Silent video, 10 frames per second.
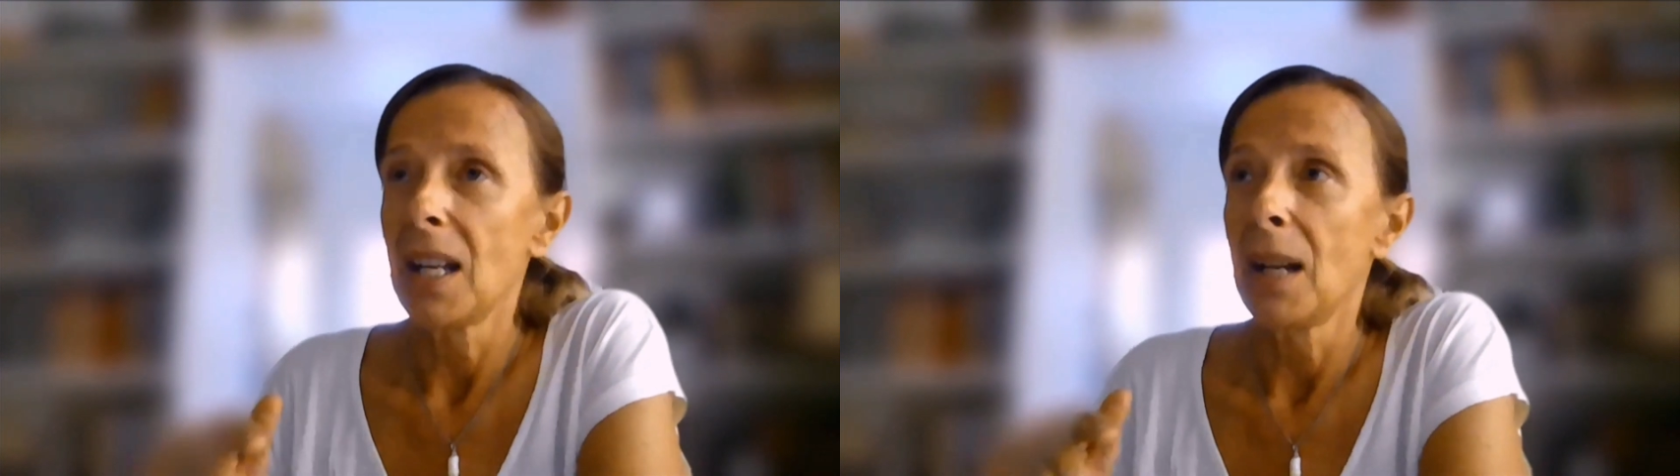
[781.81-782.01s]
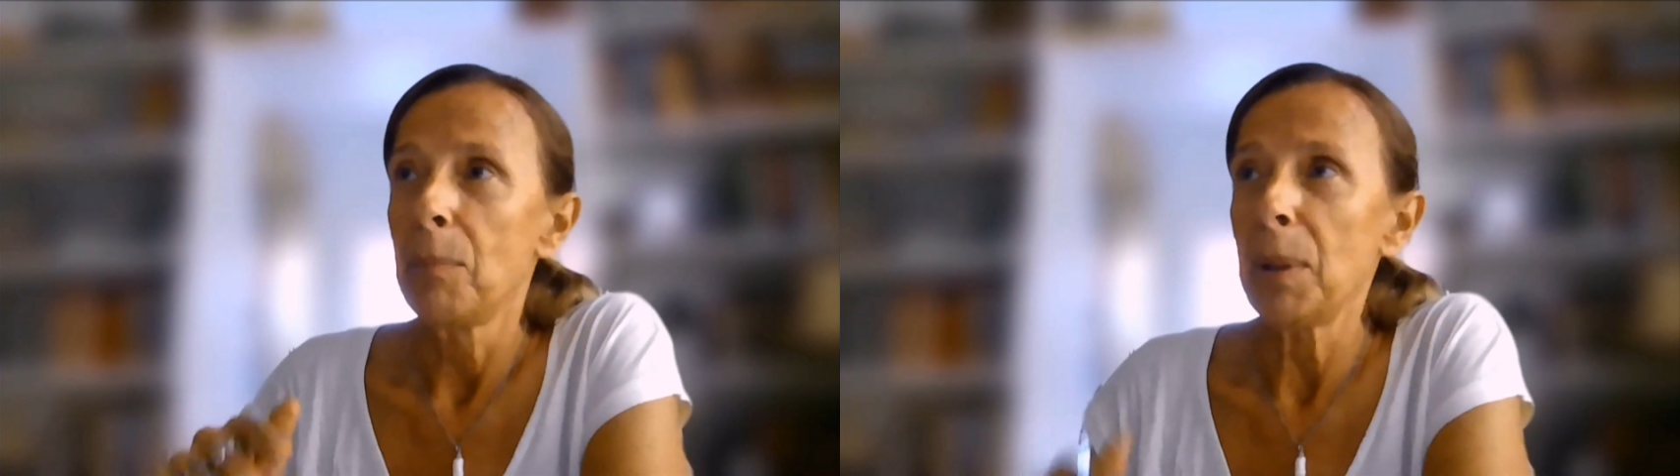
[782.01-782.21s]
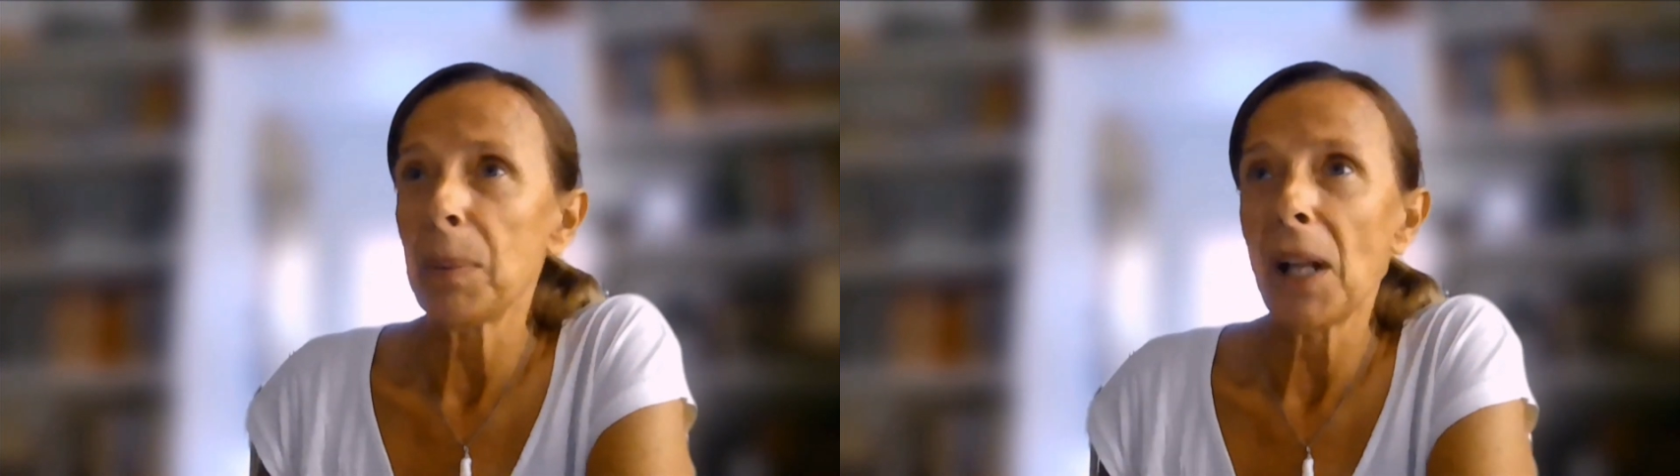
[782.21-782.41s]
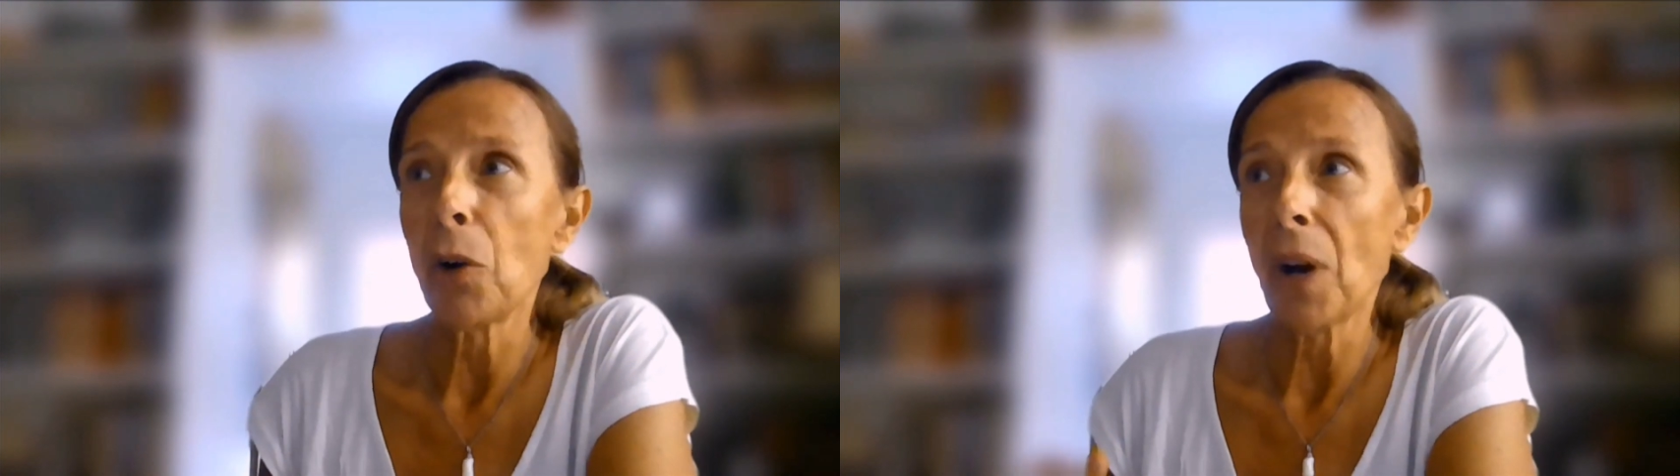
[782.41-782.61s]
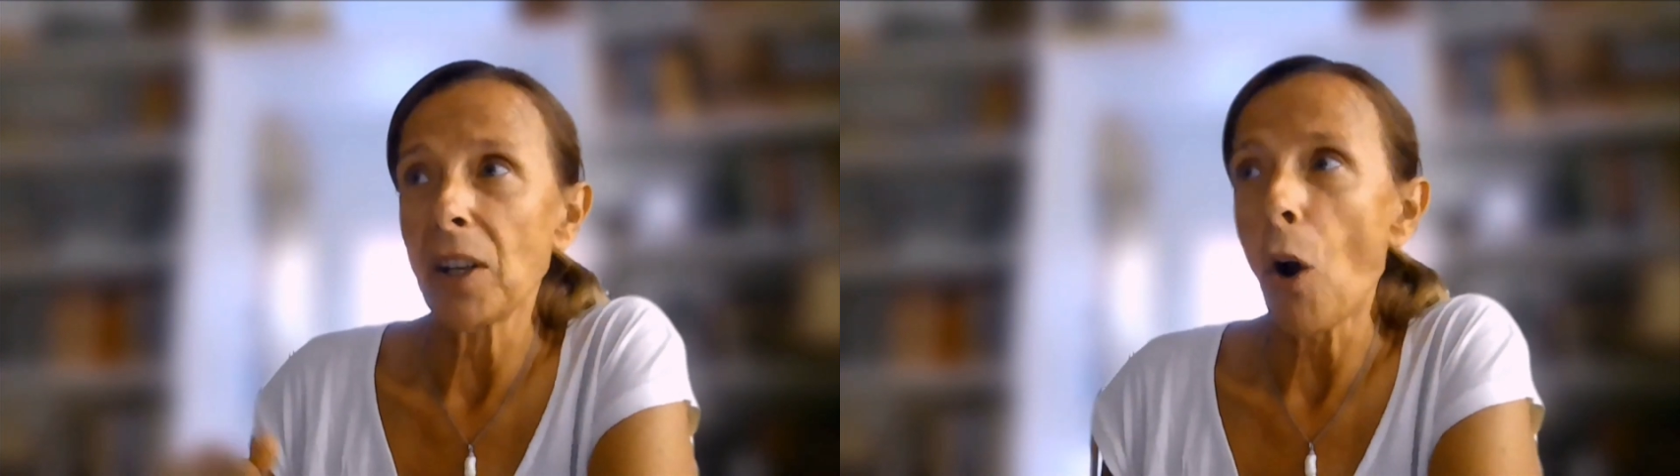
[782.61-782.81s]
people are
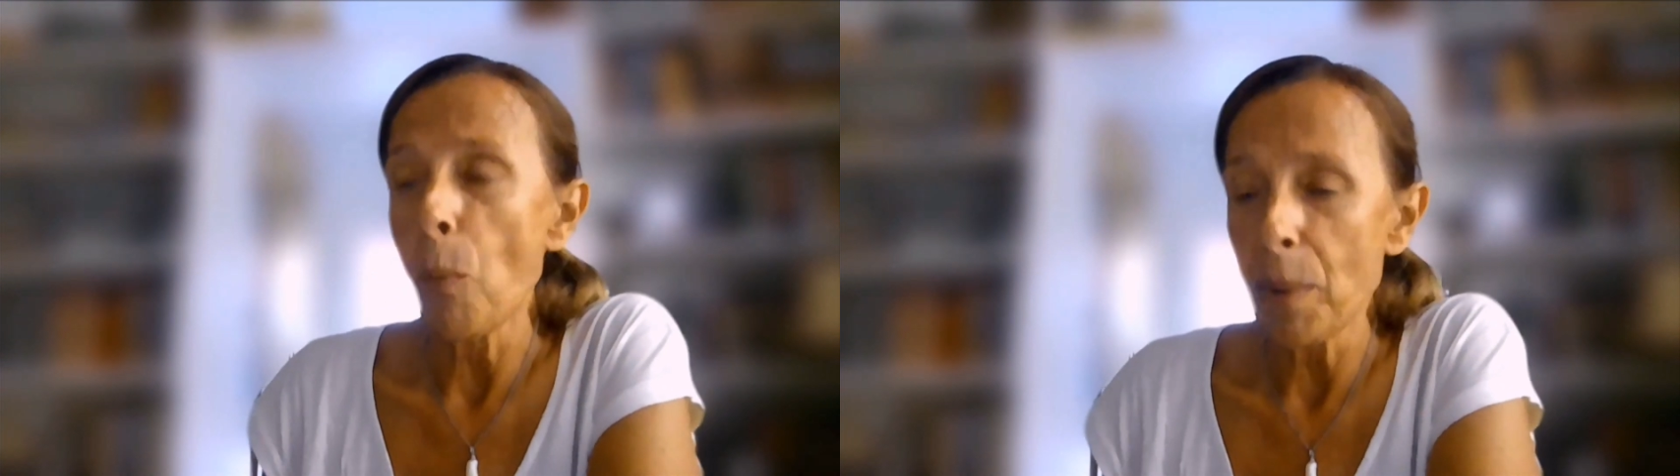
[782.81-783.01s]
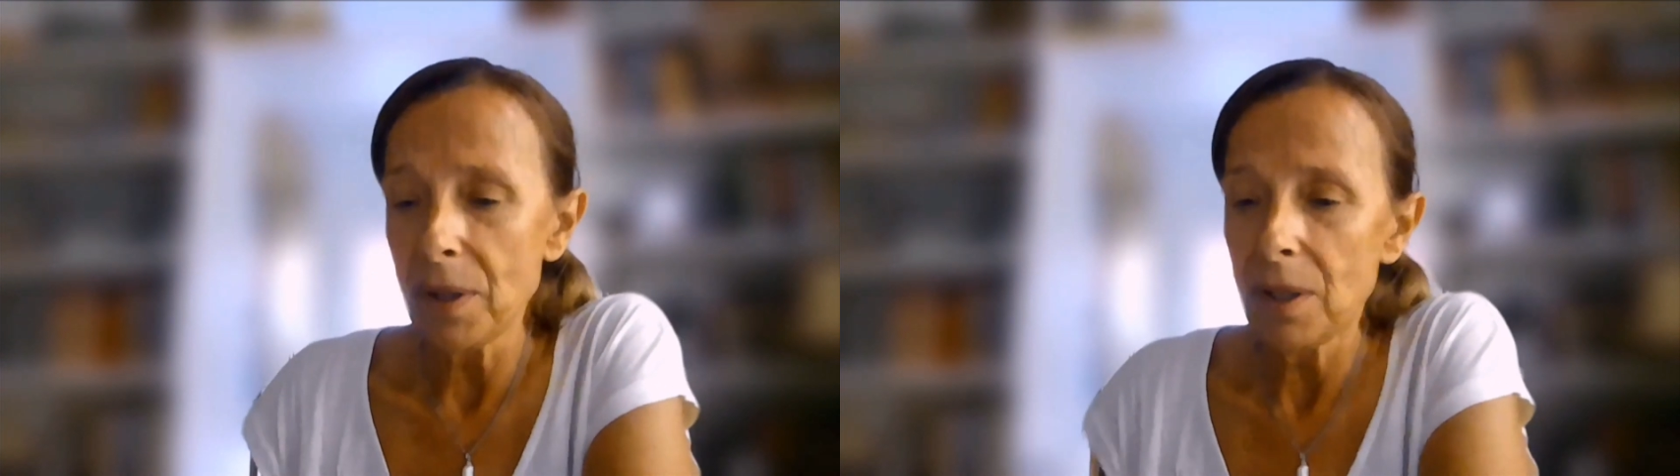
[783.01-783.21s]
already open